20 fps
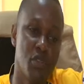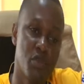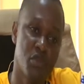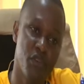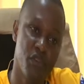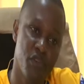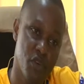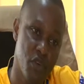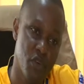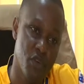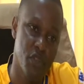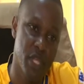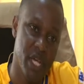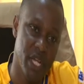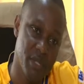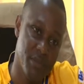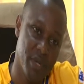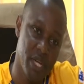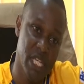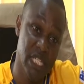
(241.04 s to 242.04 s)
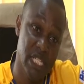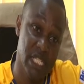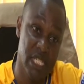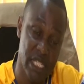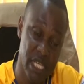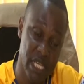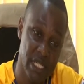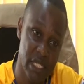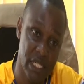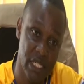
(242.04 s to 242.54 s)
of, of that market
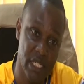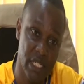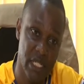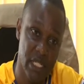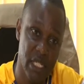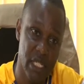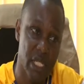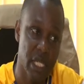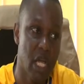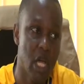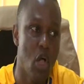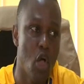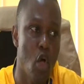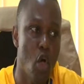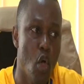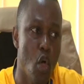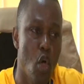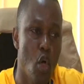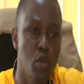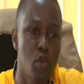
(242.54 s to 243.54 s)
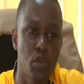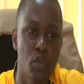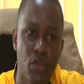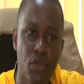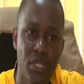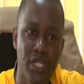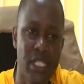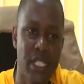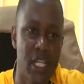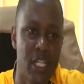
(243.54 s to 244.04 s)
started, all
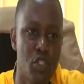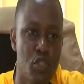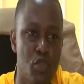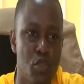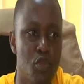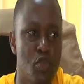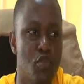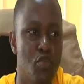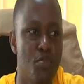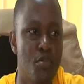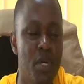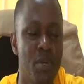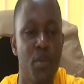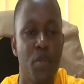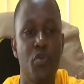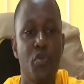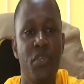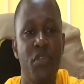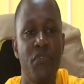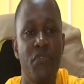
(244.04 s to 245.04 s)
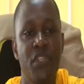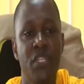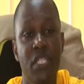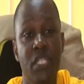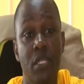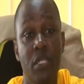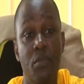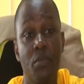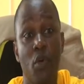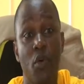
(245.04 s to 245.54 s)
those that could be able to
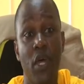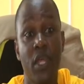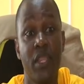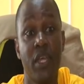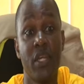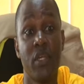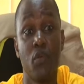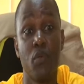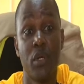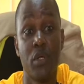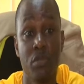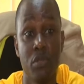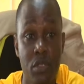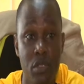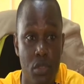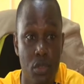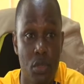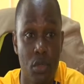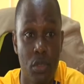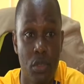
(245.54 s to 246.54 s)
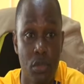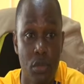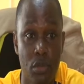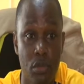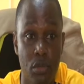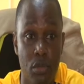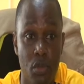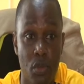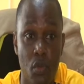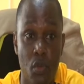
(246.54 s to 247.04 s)
invest in more than one store
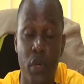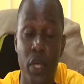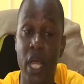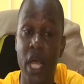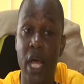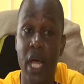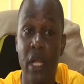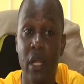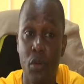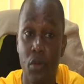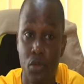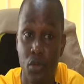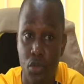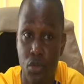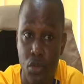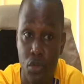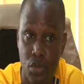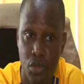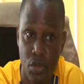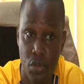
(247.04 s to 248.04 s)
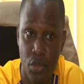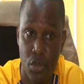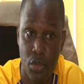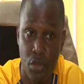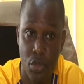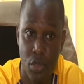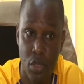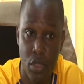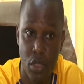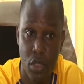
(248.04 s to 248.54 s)
were allowed to do so.
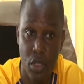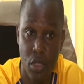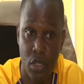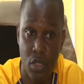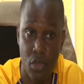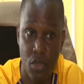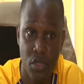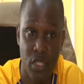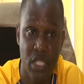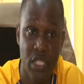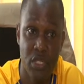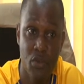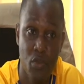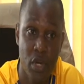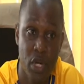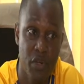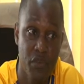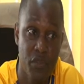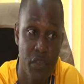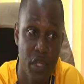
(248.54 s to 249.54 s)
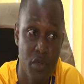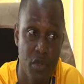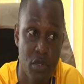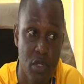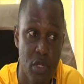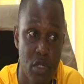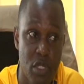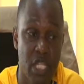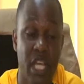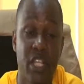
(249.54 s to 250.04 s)
So it's one of the
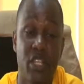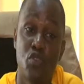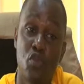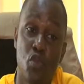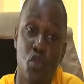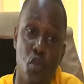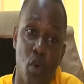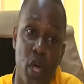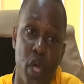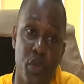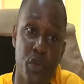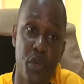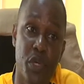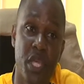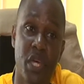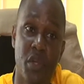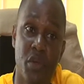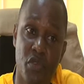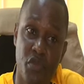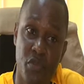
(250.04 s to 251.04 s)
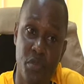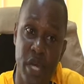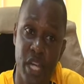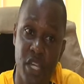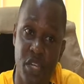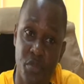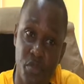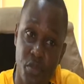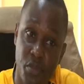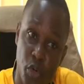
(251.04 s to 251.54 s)
reasons as to why you hear of
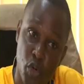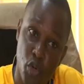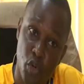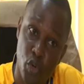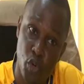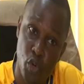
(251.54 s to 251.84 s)
people